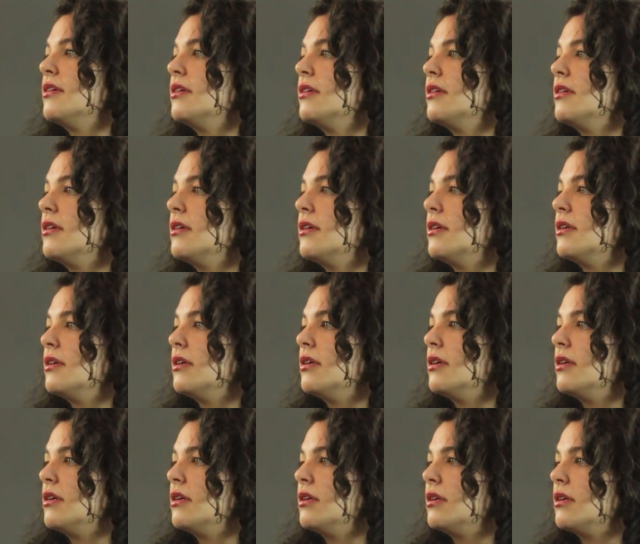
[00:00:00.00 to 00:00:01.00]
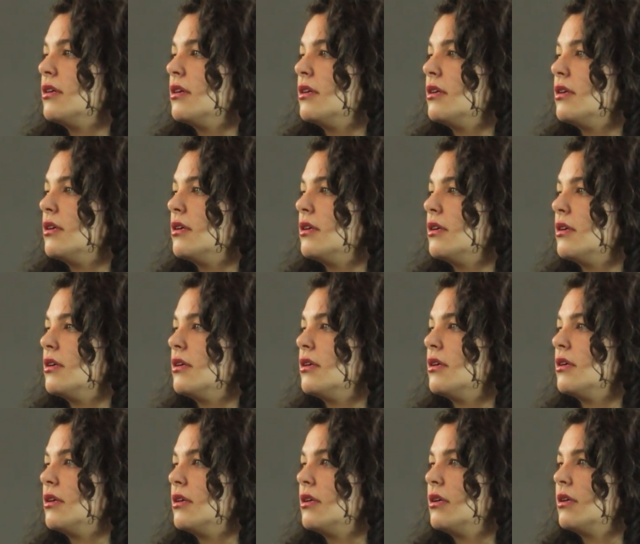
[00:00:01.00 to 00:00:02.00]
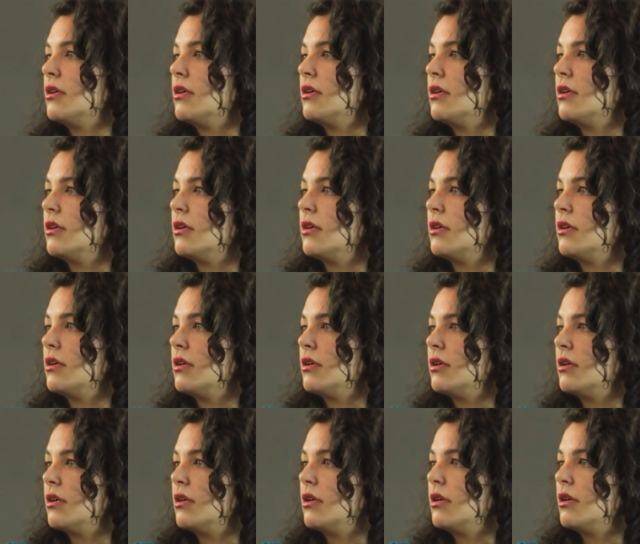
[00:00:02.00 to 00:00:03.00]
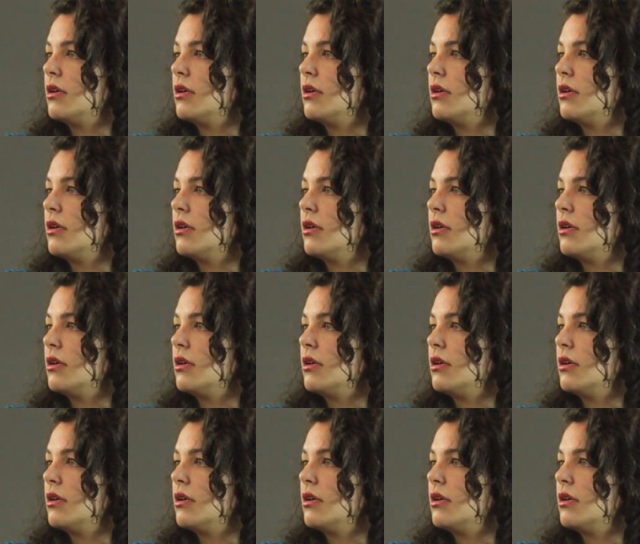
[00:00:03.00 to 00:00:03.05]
Nothing is said.